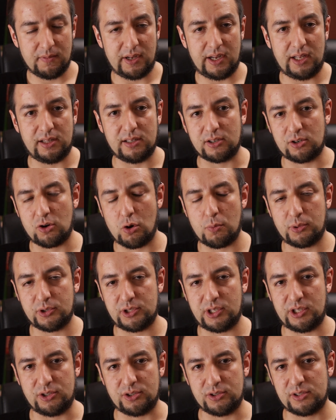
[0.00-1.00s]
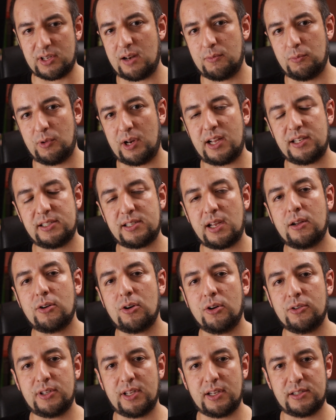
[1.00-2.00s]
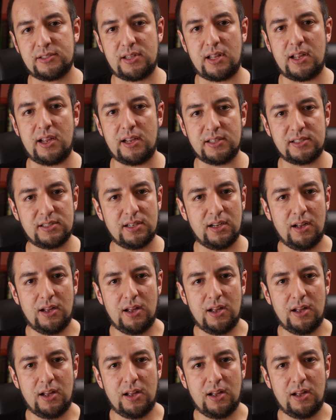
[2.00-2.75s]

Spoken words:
in their compositions? And when I say context is,